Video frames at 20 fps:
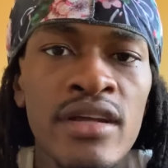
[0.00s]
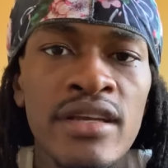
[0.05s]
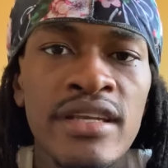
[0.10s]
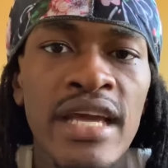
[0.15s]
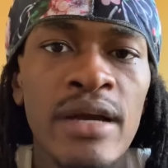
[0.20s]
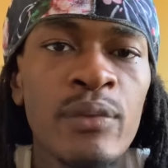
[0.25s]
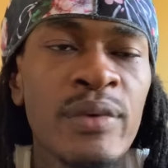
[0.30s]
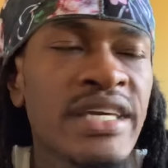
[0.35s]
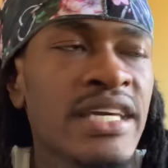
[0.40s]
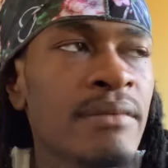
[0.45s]

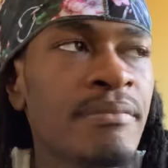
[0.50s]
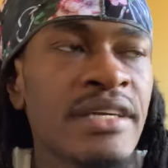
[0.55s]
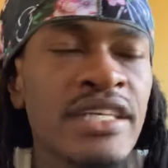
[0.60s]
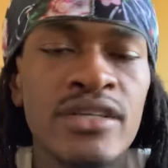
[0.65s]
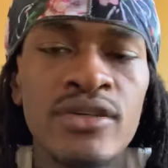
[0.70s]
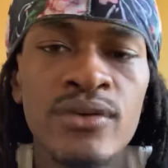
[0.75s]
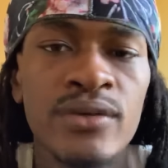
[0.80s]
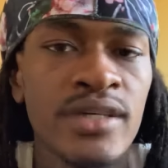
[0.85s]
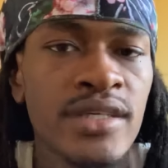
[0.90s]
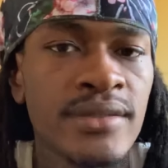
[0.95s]
that we could be
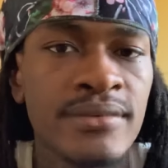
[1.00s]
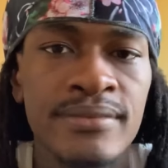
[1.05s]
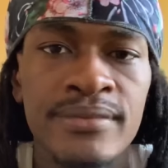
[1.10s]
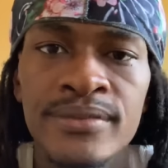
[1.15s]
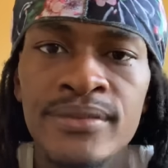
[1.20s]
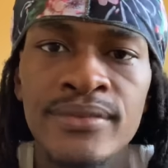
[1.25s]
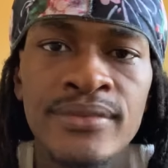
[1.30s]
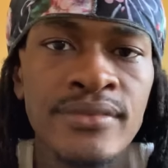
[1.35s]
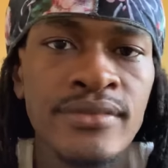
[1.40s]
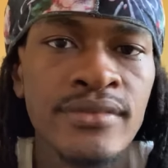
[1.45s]
doing
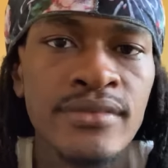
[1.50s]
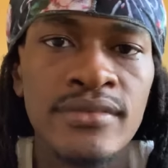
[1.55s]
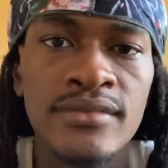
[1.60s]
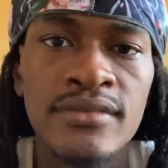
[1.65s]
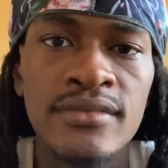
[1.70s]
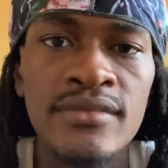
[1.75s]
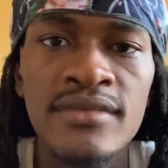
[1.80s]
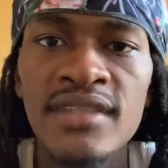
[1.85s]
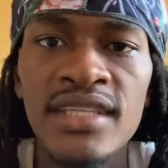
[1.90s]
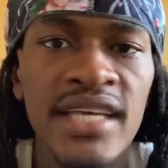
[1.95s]

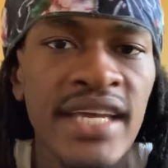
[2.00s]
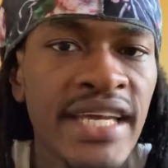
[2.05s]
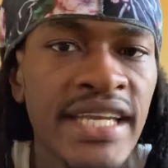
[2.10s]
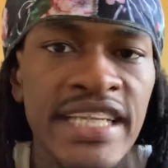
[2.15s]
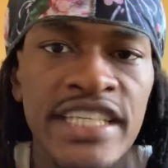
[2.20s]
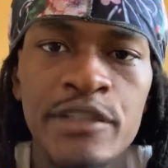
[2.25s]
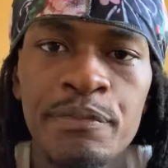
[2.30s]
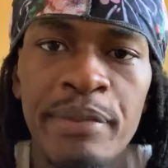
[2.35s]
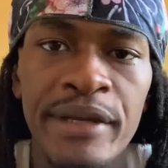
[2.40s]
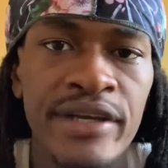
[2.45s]

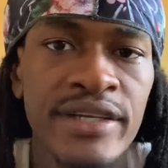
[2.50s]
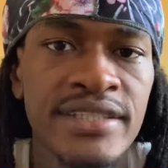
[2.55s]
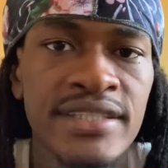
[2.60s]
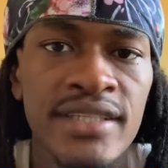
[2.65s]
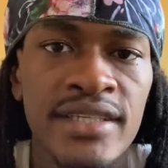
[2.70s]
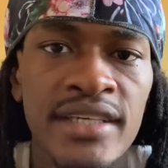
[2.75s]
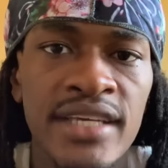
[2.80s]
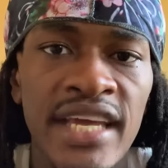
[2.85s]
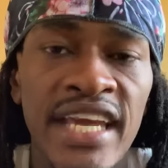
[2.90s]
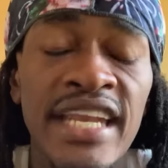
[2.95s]
and
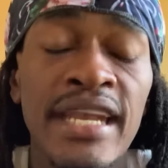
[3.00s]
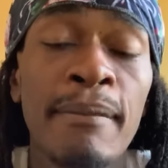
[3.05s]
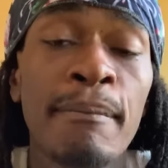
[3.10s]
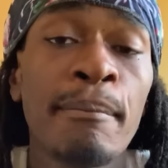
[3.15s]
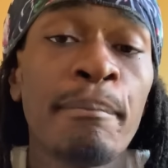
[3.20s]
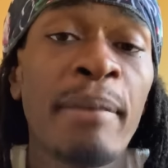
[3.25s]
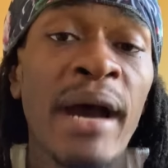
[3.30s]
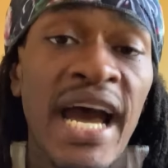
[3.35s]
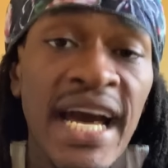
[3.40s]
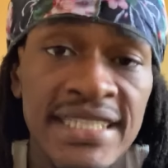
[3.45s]
experiencing in
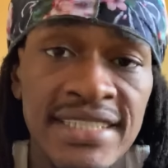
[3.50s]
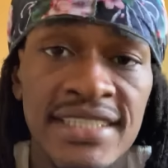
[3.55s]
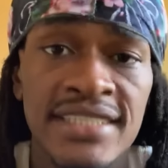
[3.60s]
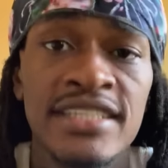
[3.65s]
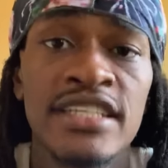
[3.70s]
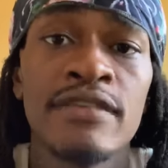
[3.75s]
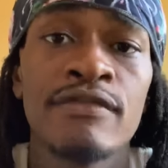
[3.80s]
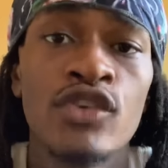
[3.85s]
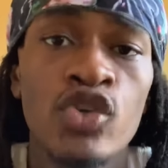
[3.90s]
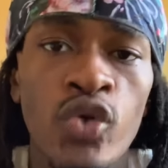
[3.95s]
a
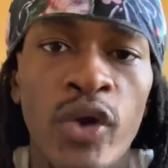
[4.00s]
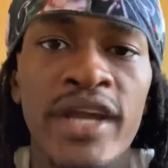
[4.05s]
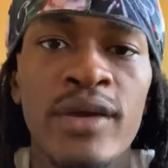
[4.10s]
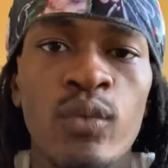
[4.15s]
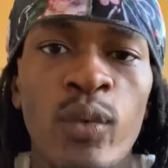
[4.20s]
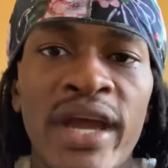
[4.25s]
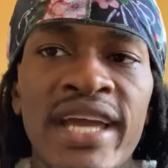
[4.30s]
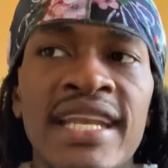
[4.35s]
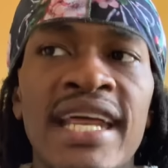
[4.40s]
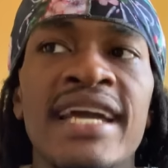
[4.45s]
positive,
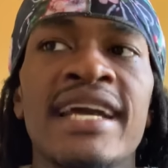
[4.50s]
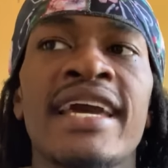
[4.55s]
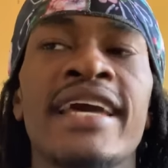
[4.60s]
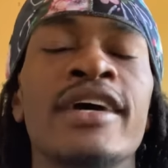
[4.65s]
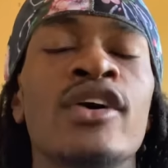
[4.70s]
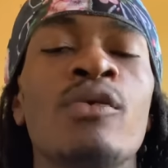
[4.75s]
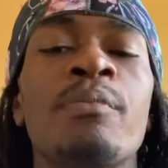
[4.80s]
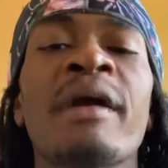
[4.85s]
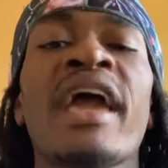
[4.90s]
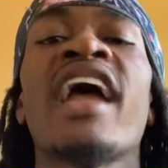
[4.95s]
great way that could
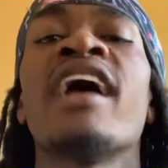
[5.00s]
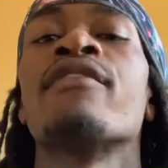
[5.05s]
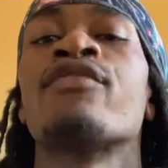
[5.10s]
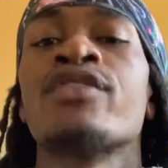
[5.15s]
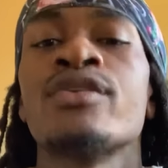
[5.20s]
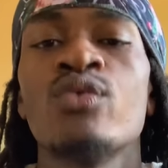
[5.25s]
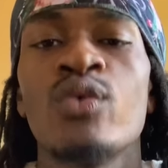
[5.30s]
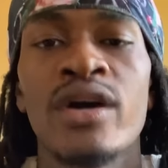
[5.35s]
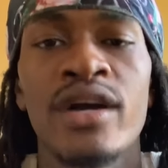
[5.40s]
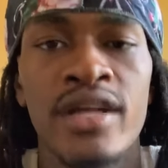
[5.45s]
help
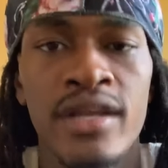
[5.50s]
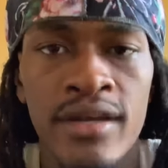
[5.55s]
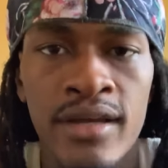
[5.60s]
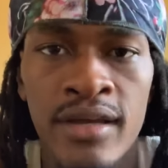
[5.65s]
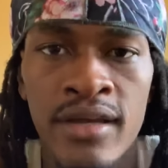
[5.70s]
everyone.